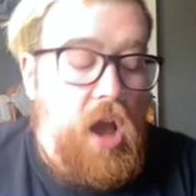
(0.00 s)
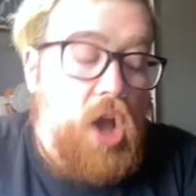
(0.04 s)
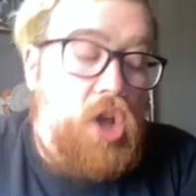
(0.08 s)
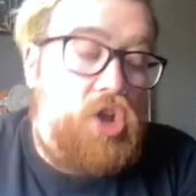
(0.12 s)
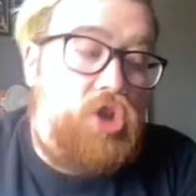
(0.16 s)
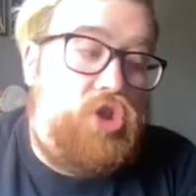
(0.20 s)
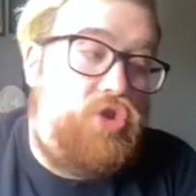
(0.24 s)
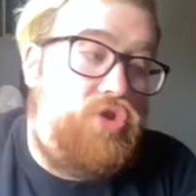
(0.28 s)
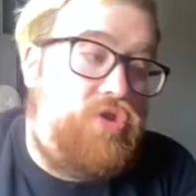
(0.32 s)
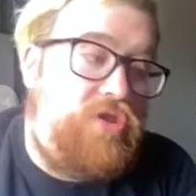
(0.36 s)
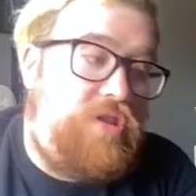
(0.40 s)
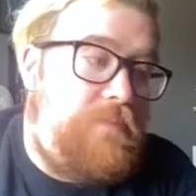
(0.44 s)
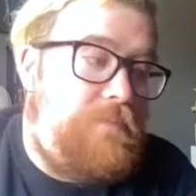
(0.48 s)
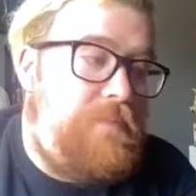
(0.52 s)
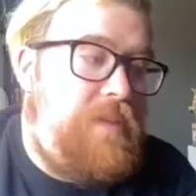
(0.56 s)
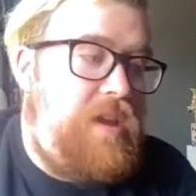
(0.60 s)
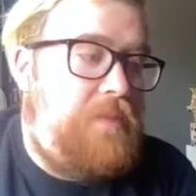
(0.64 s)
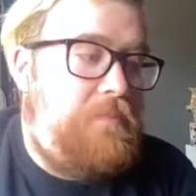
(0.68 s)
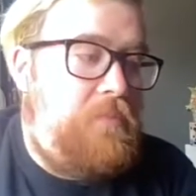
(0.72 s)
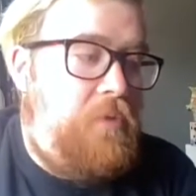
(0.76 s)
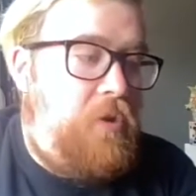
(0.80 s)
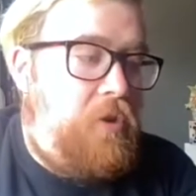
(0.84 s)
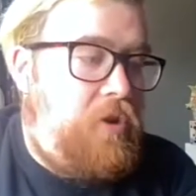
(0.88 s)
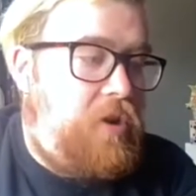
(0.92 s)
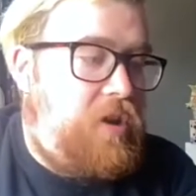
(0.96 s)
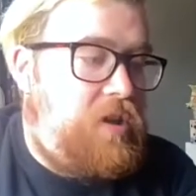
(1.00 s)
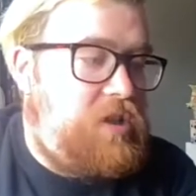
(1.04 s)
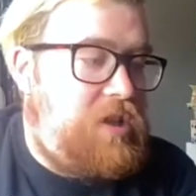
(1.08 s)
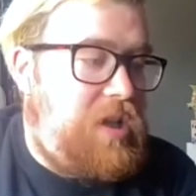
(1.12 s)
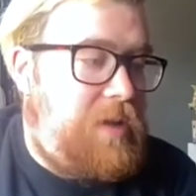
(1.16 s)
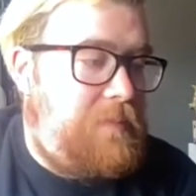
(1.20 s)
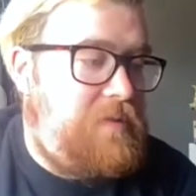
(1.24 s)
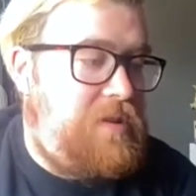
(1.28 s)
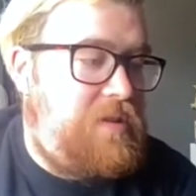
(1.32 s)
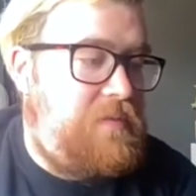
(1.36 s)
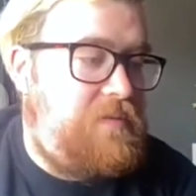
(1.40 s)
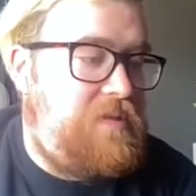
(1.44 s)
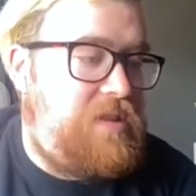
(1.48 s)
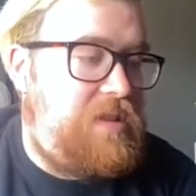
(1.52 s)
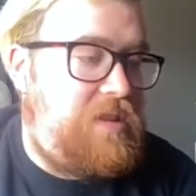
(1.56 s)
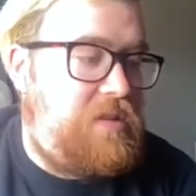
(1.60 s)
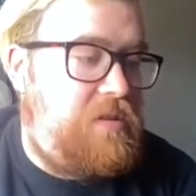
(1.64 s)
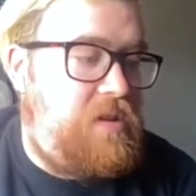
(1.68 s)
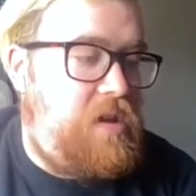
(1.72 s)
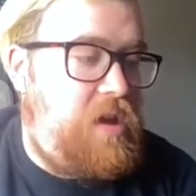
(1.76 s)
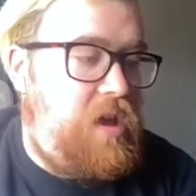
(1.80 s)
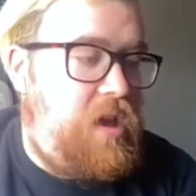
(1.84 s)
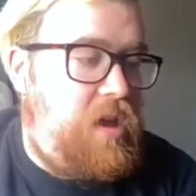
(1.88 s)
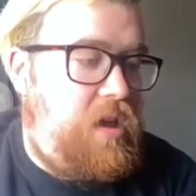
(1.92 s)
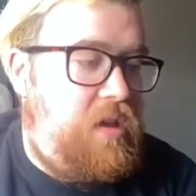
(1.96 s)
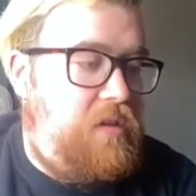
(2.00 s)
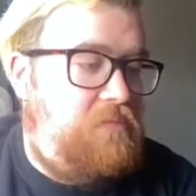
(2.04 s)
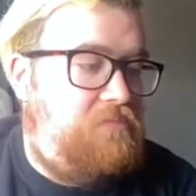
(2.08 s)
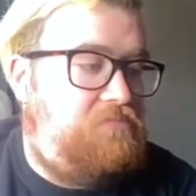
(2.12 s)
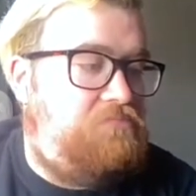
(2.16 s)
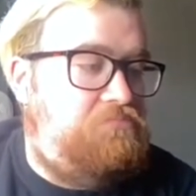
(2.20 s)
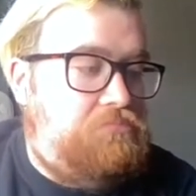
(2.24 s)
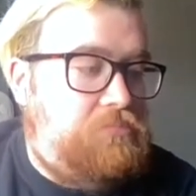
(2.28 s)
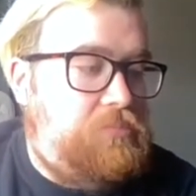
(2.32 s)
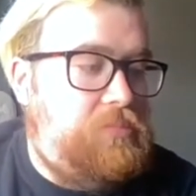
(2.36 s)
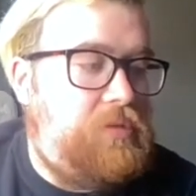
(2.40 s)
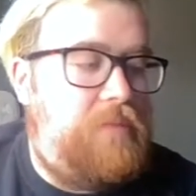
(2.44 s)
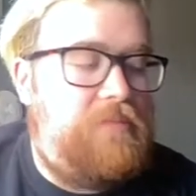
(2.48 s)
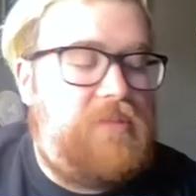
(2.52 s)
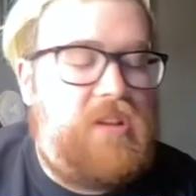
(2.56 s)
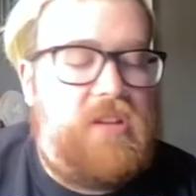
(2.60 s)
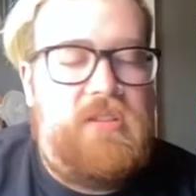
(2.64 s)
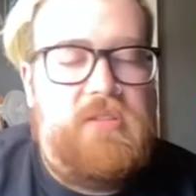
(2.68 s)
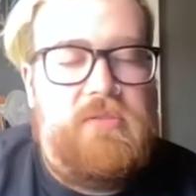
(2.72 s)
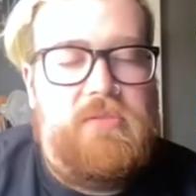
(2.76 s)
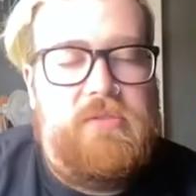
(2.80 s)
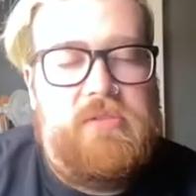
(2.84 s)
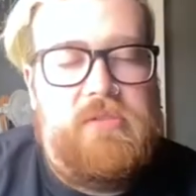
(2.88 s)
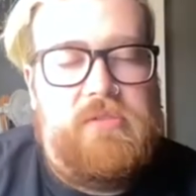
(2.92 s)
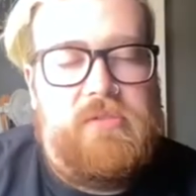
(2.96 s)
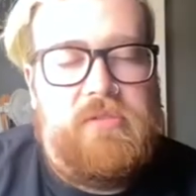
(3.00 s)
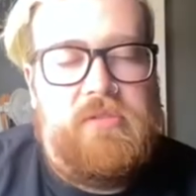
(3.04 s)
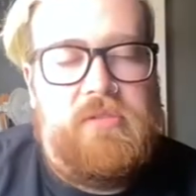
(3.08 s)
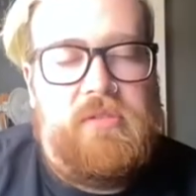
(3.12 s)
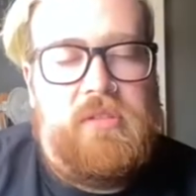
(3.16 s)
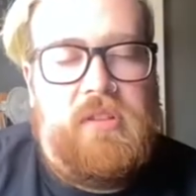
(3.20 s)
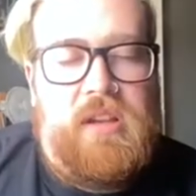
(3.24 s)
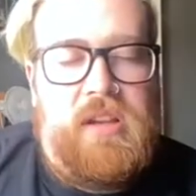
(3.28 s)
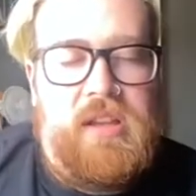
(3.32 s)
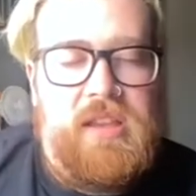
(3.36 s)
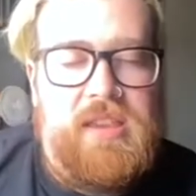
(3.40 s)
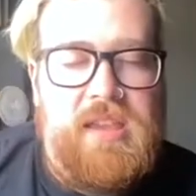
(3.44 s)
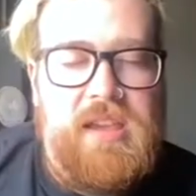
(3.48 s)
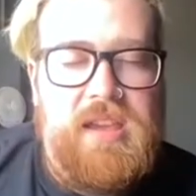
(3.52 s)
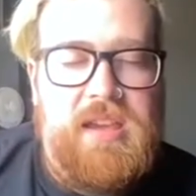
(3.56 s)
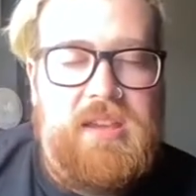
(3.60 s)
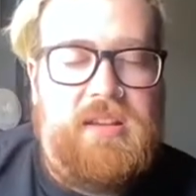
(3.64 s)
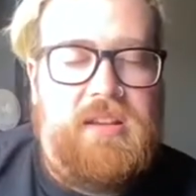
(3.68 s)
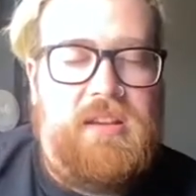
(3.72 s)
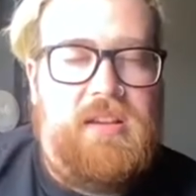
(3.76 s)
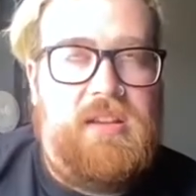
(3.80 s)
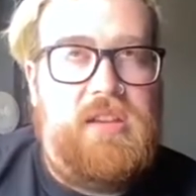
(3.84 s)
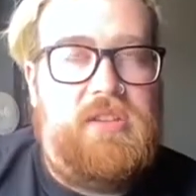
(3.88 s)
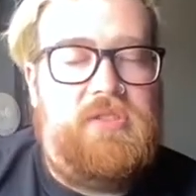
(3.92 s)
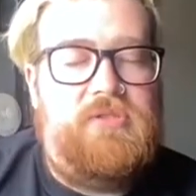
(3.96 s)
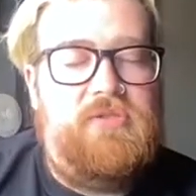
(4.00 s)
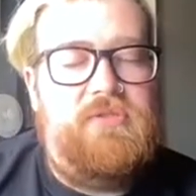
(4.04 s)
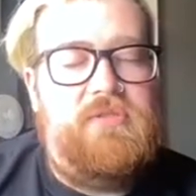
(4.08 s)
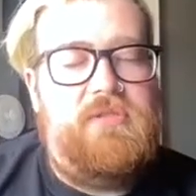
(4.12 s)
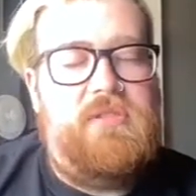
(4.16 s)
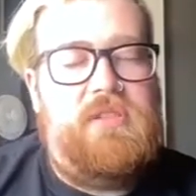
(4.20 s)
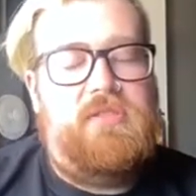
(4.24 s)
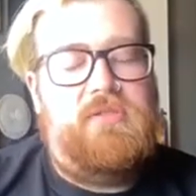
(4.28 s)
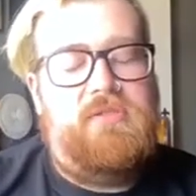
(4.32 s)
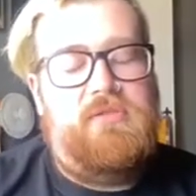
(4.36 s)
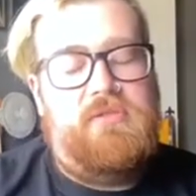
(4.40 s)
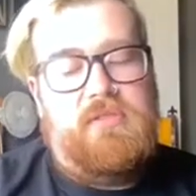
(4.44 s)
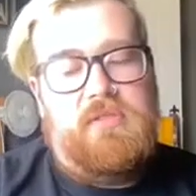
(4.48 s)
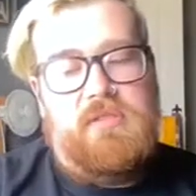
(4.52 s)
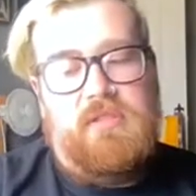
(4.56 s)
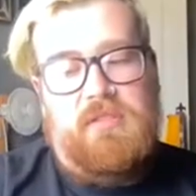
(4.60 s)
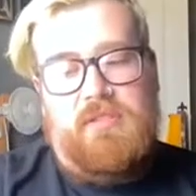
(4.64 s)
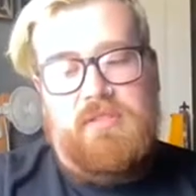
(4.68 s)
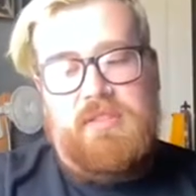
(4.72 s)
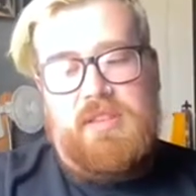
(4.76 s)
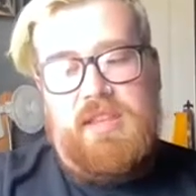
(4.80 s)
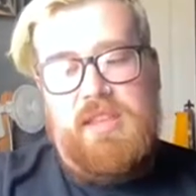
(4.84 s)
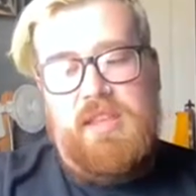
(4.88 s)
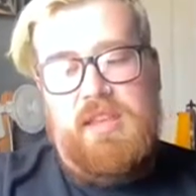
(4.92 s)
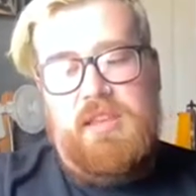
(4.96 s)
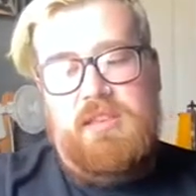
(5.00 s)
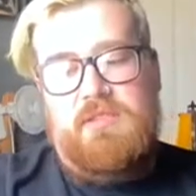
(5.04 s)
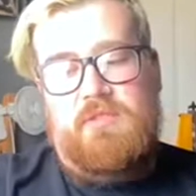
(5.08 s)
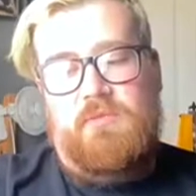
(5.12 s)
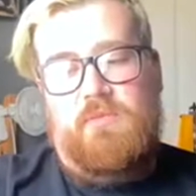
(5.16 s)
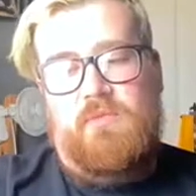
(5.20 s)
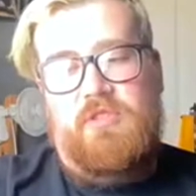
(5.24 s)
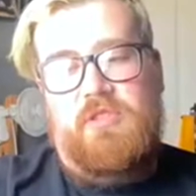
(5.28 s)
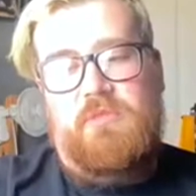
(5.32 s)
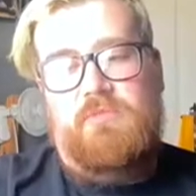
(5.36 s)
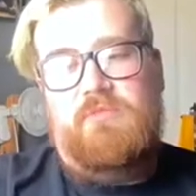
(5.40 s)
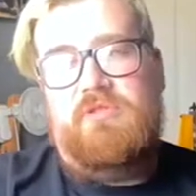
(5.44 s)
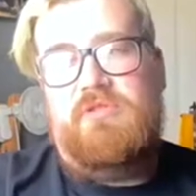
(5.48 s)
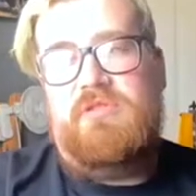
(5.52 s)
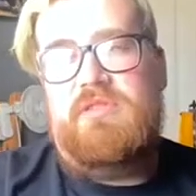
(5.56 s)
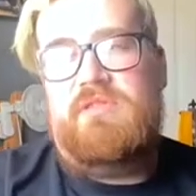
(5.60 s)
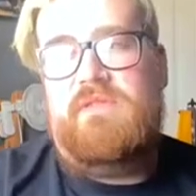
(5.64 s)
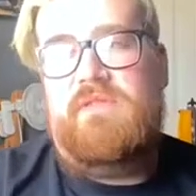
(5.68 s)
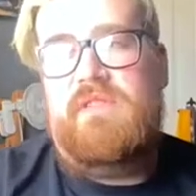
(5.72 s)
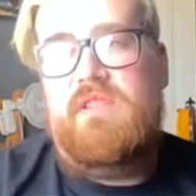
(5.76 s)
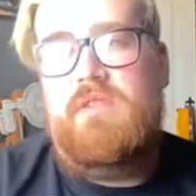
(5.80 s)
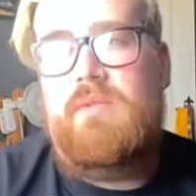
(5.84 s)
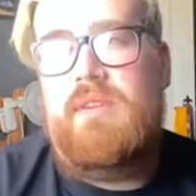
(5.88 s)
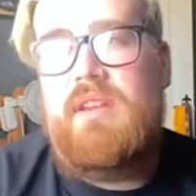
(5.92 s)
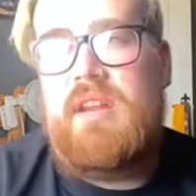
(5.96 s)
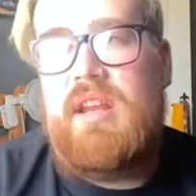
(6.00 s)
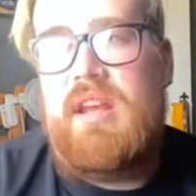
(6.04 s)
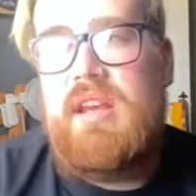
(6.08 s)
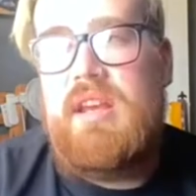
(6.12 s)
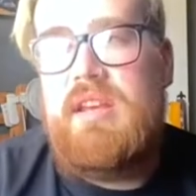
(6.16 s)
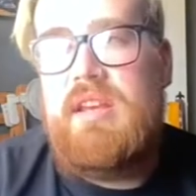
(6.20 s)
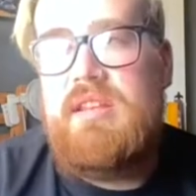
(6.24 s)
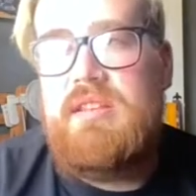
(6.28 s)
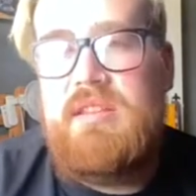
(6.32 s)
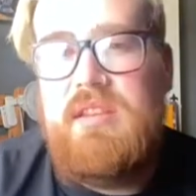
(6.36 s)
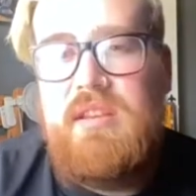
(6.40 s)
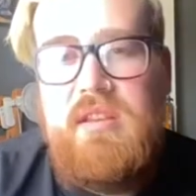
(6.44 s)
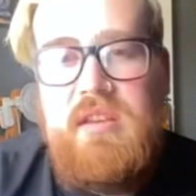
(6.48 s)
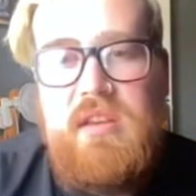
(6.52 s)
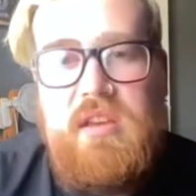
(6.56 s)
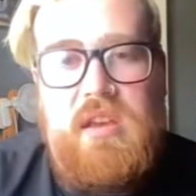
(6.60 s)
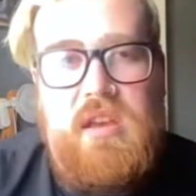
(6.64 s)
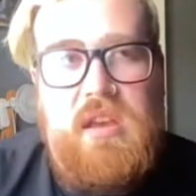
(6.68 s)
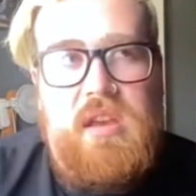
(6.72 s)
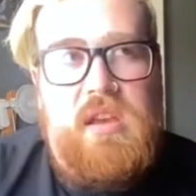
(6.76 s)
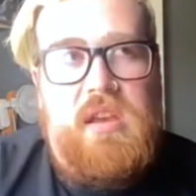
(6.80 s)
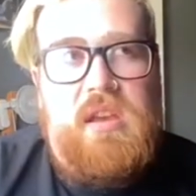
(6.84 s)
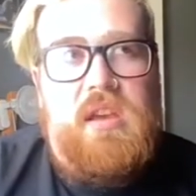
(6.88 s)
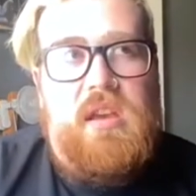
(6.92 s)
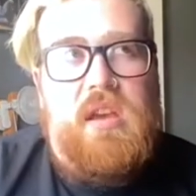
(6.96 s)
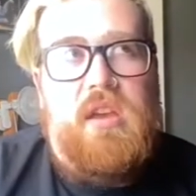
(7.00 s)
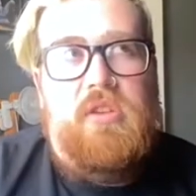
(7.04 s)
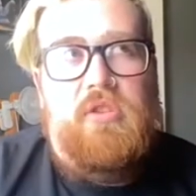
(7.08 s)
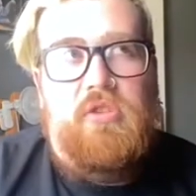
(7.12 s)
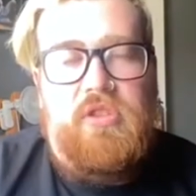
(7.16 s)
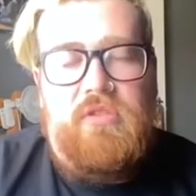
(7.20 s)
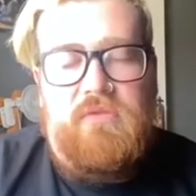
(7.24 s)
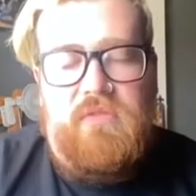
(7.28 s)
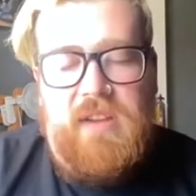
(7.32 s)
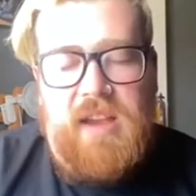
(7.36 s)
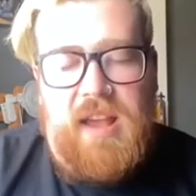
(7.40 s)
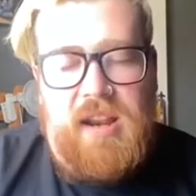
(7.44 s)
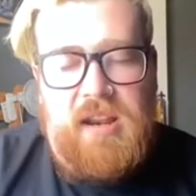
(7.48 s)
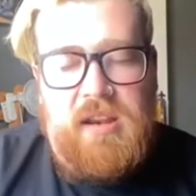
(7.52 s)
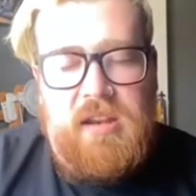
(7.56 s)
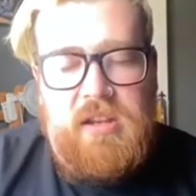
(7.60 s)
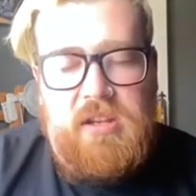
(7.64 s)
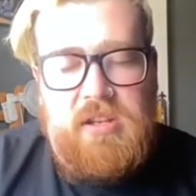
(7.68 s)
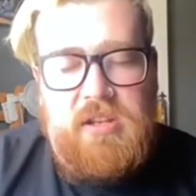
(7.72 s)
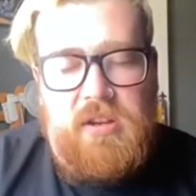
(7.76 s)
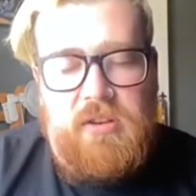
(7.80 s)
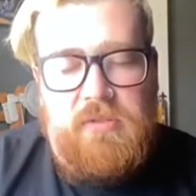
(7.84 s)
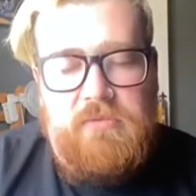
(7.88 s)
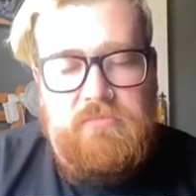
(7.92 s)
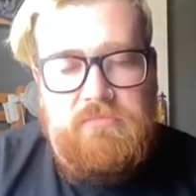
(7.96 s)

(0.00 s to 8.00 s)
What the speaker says: Does it mean more acceptance? I'm not too sure. I think it does and it doesn't, because I think some of them just view it as another reality show.